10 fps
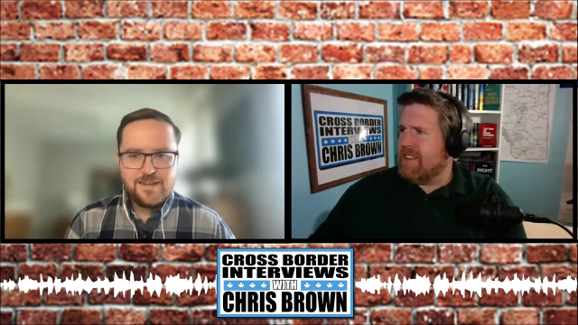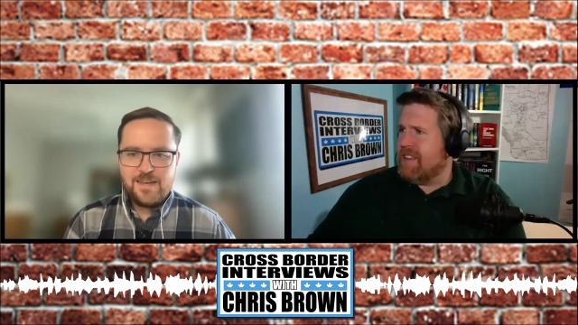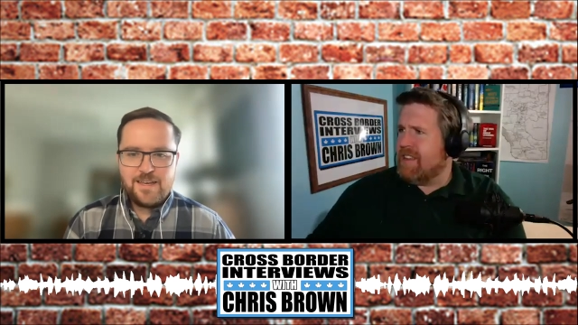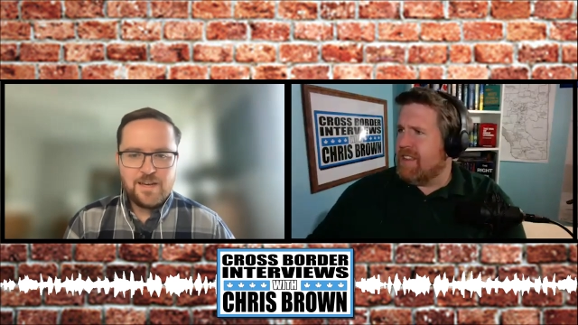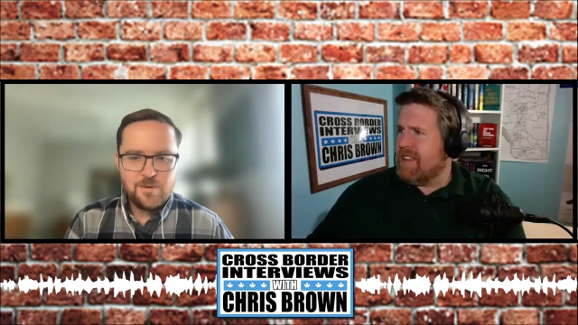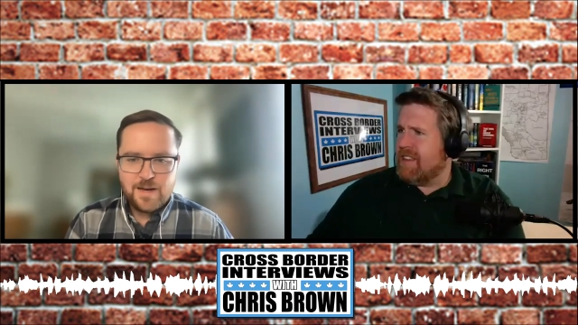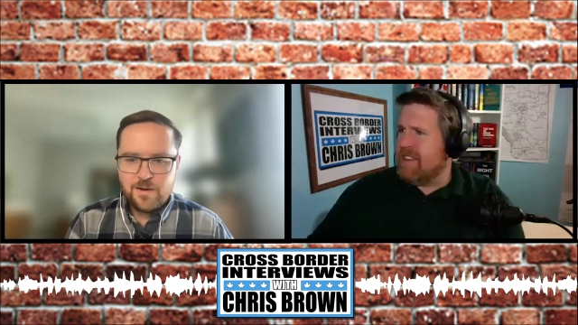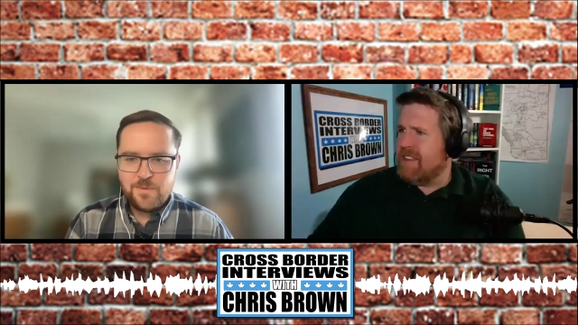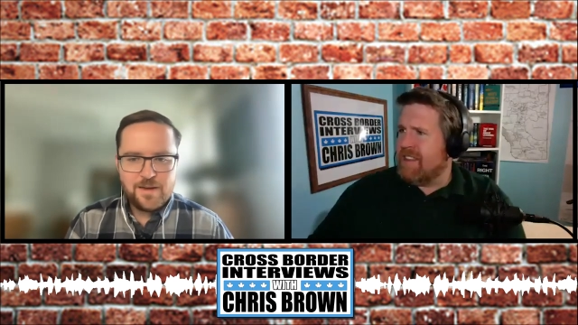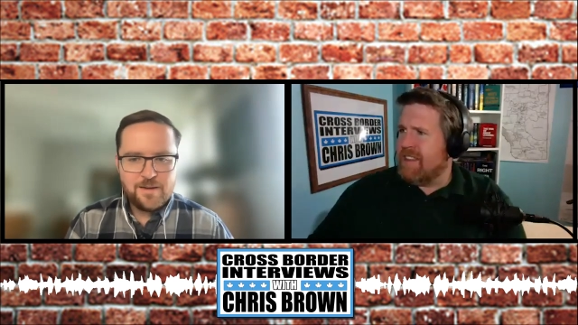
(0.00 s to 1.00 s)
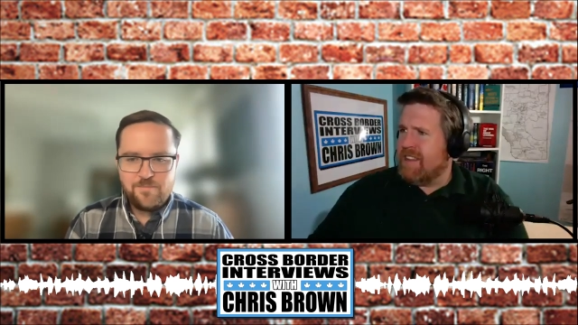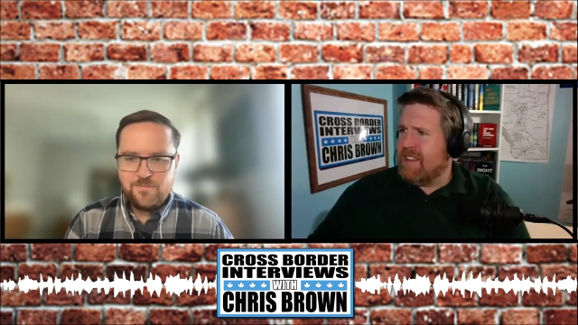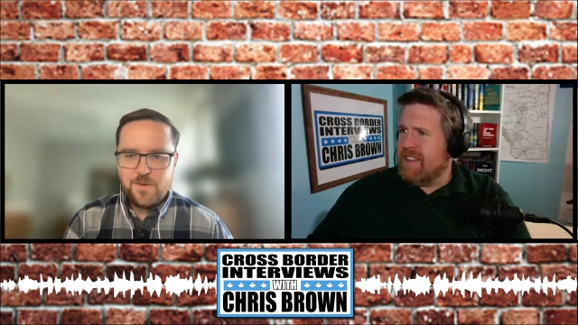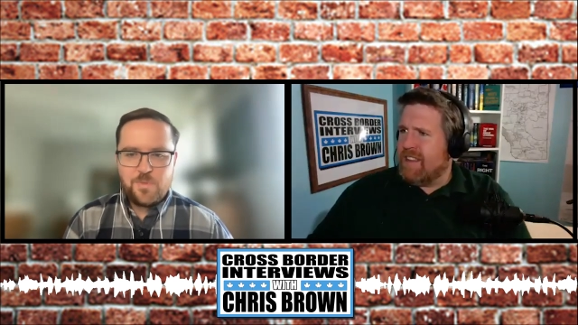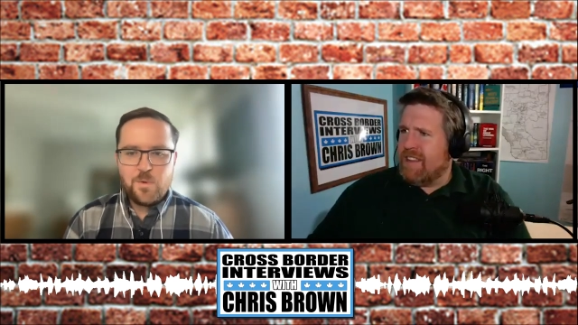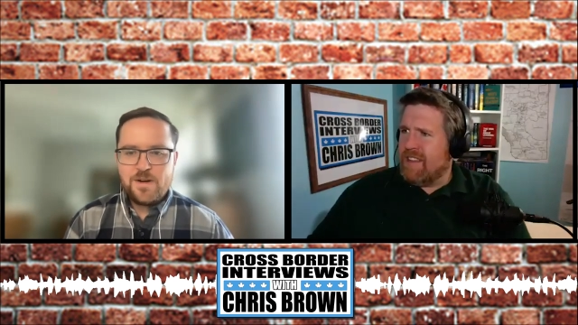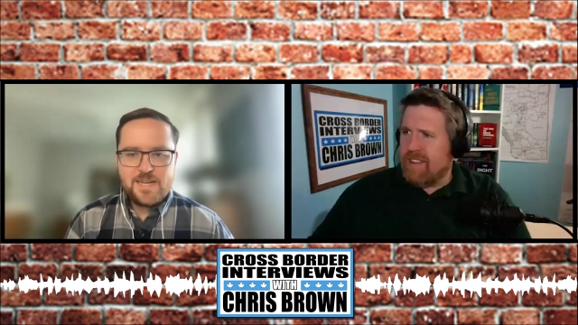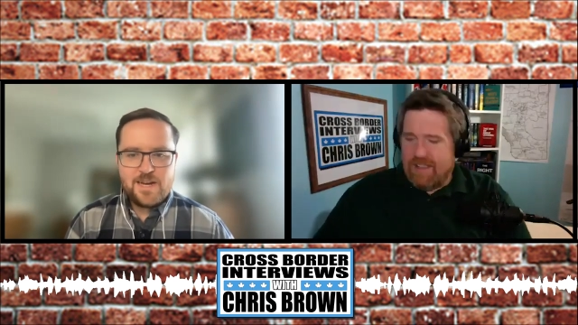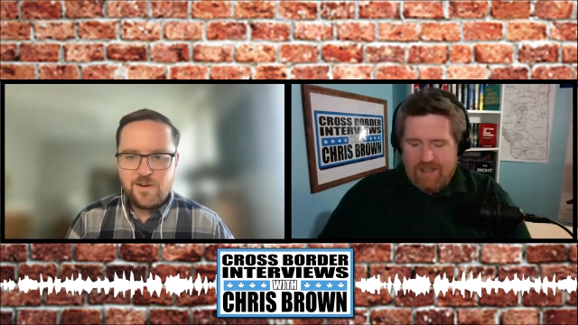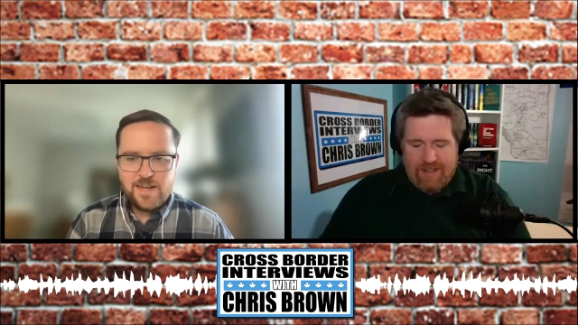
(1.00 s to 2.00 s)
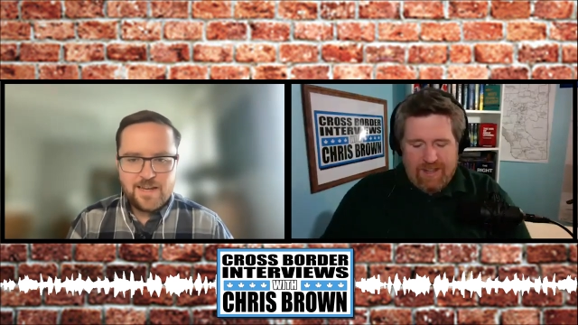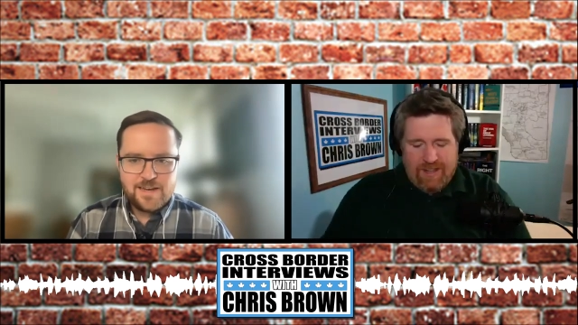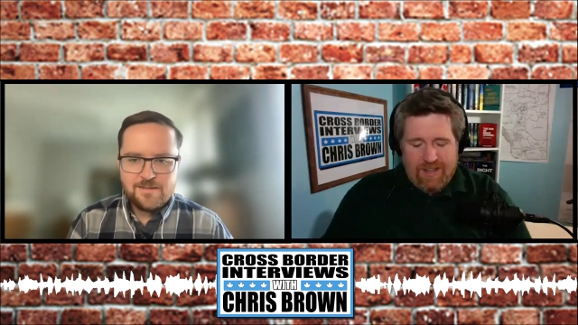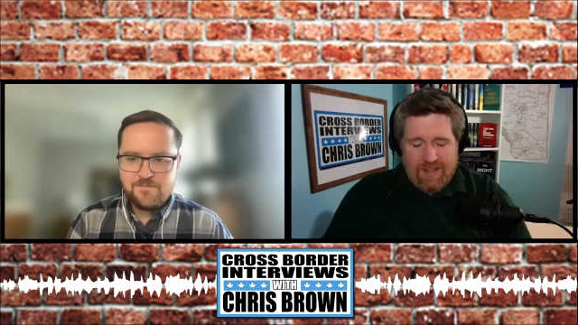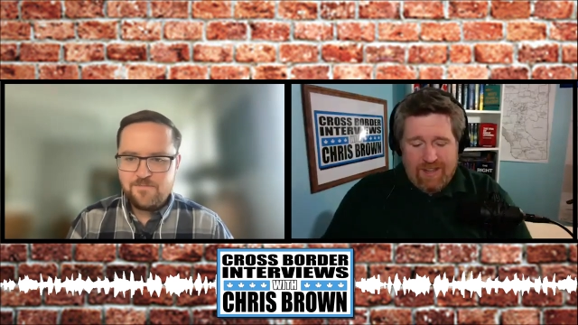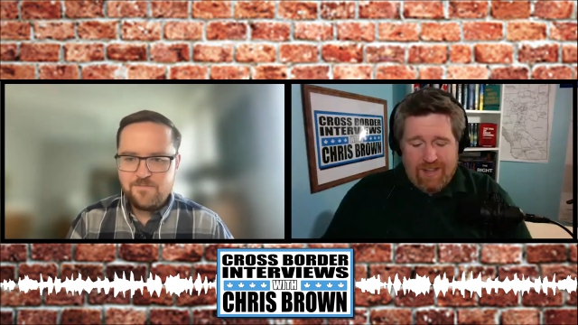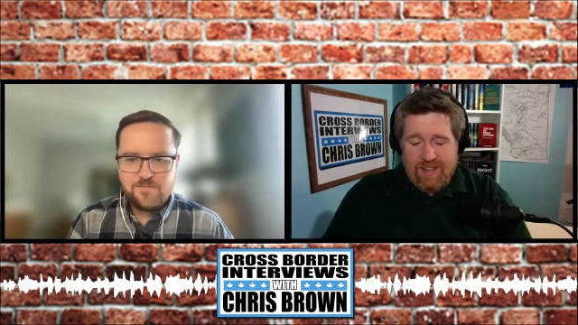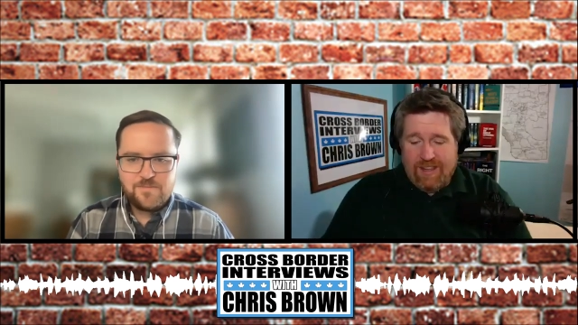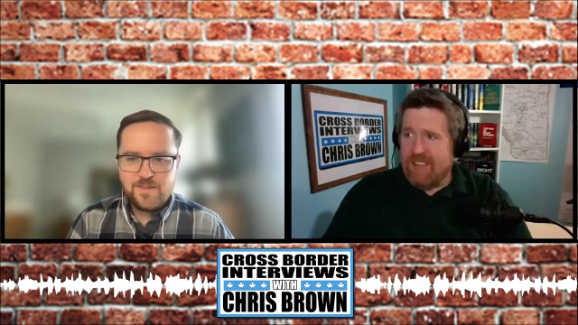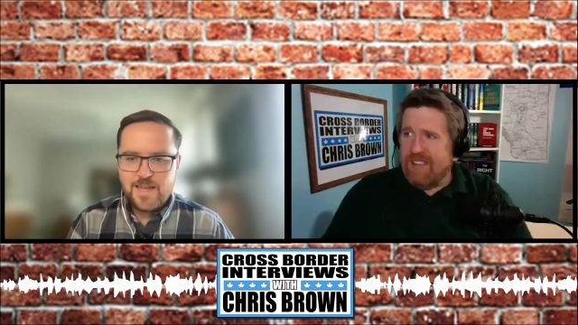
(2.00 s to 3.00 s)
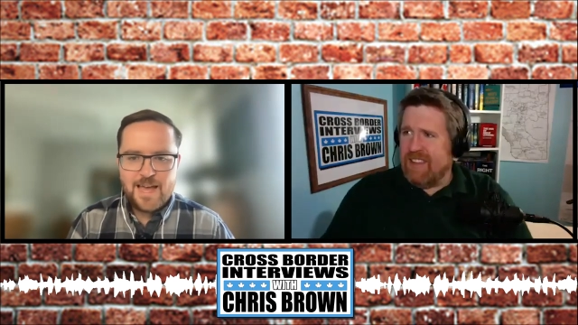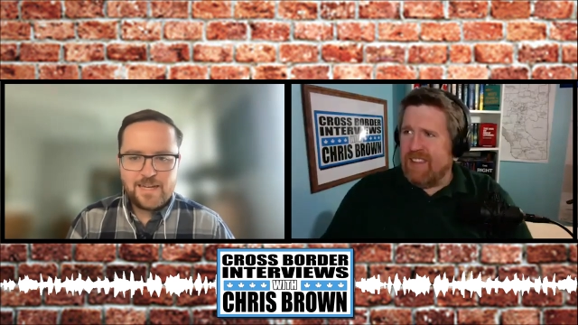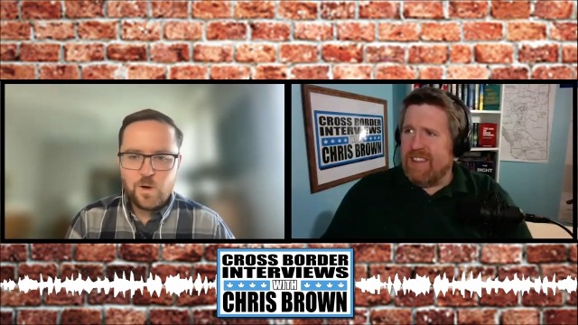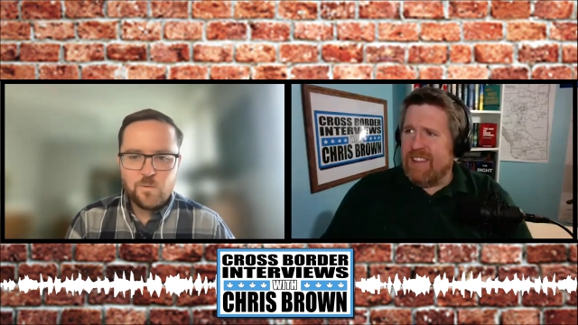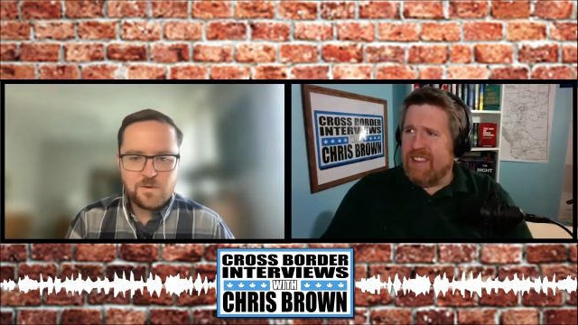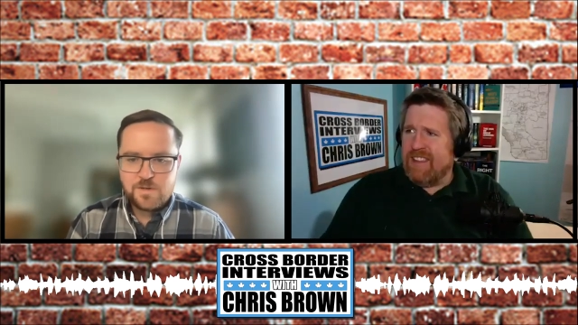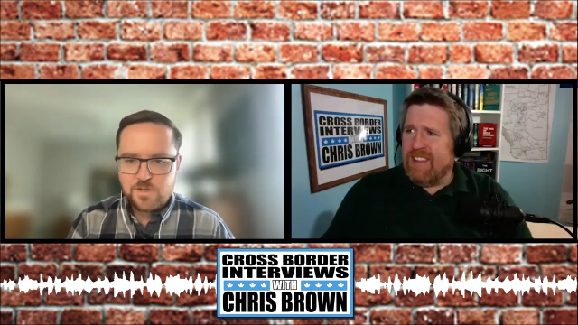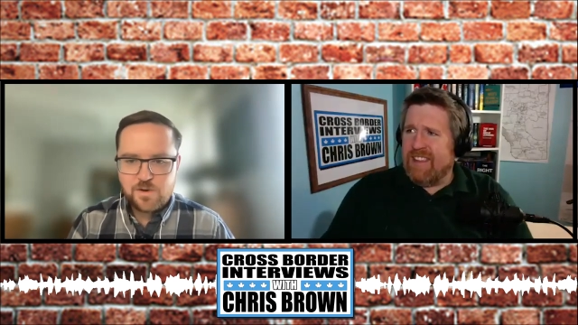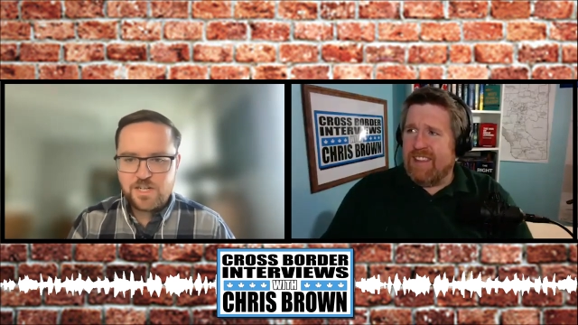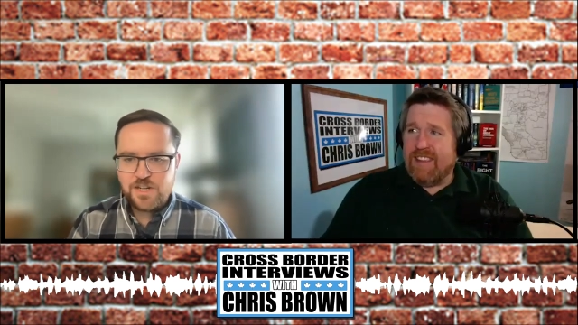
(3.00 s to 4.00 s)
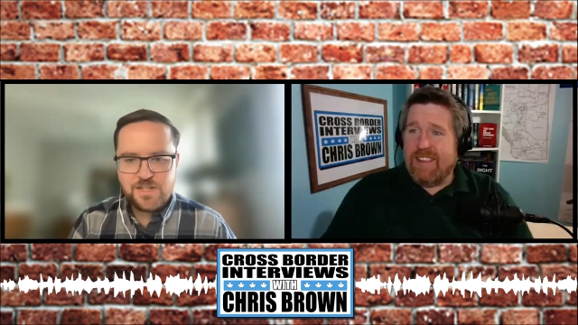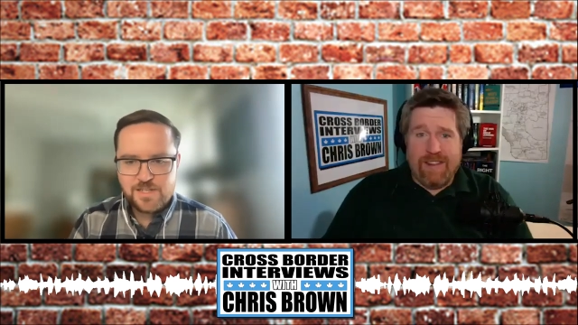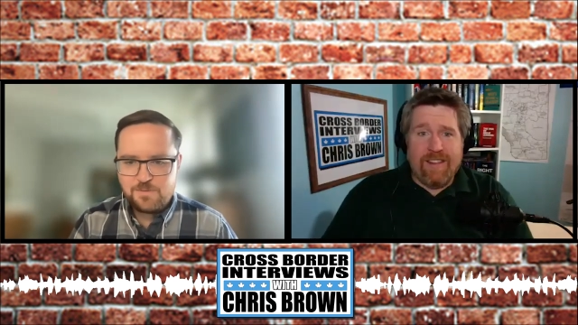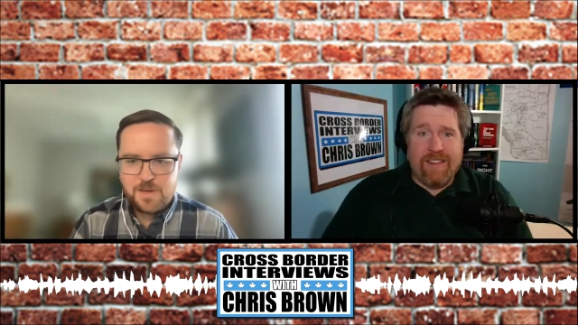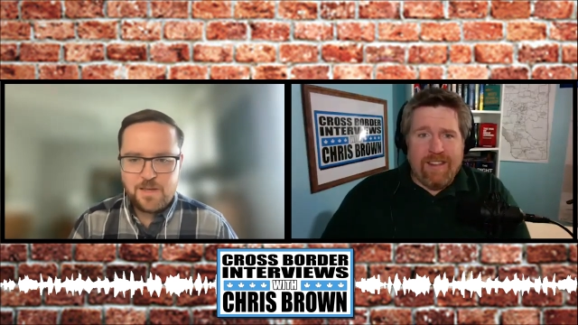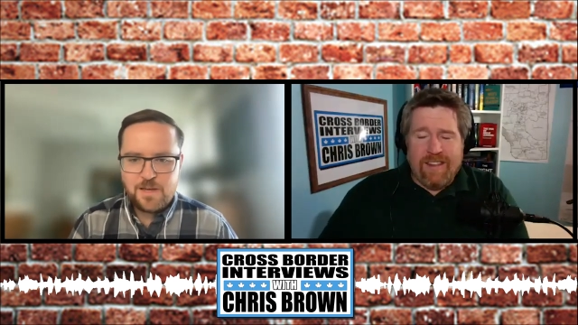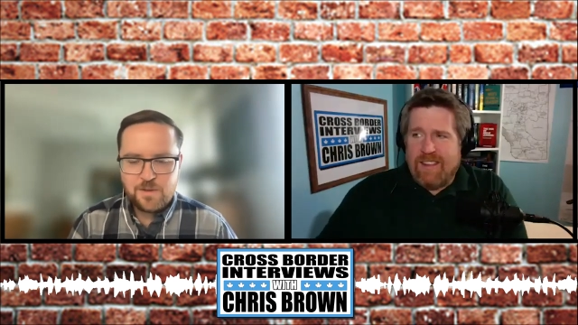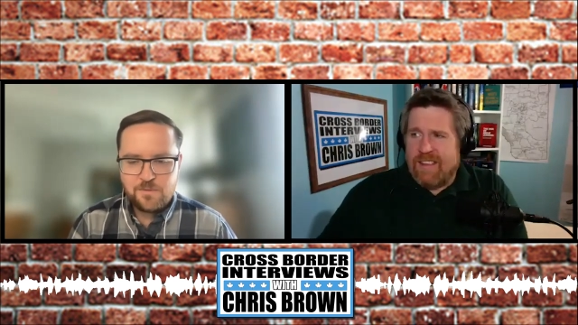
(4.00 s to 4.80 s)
Speaker 1: you know, how the authoritarian COVID restrictions, you know, the